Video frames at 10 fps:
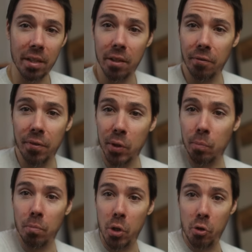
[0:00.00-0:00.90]
to
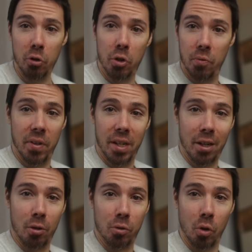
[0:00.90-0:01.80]
film YouTube
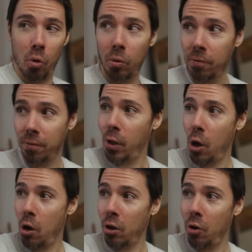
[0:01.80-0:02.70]
videos or
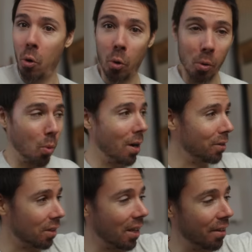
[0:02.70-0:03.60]
vlog or
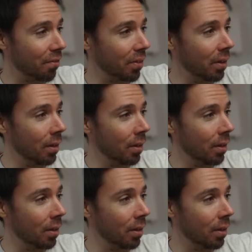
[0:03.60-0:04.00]
wildlife,